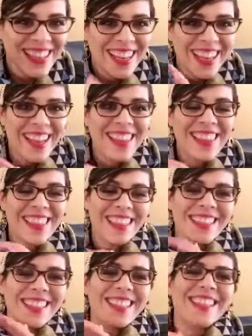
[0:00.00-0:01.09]
And
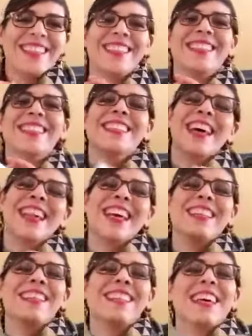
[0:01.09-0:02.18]
this is
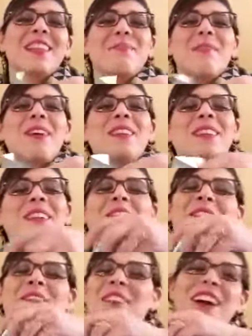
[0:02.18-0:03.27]
Anansi and the
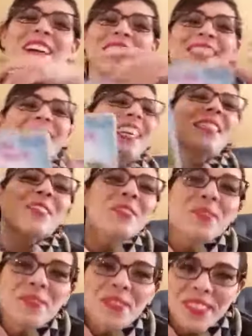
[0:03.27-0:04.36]
Moss-Covered Rock. Stay
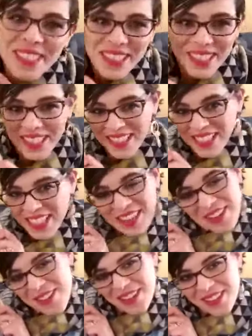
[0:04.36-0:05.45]
tuned, because a lot of
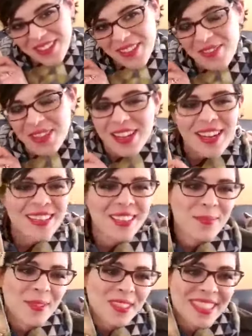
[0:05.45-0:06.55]
second graders love the
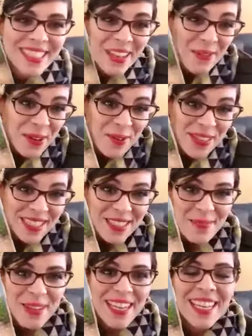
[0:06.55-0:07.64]
Anansi books, and they
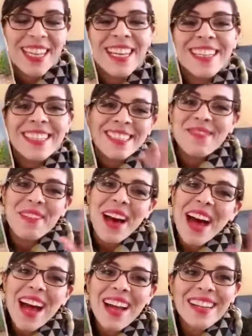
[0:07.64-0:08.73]
requested many.
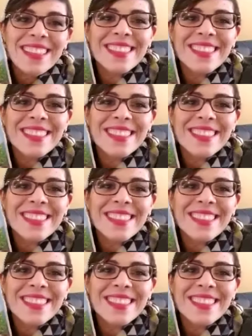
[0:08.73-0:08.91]
Bye!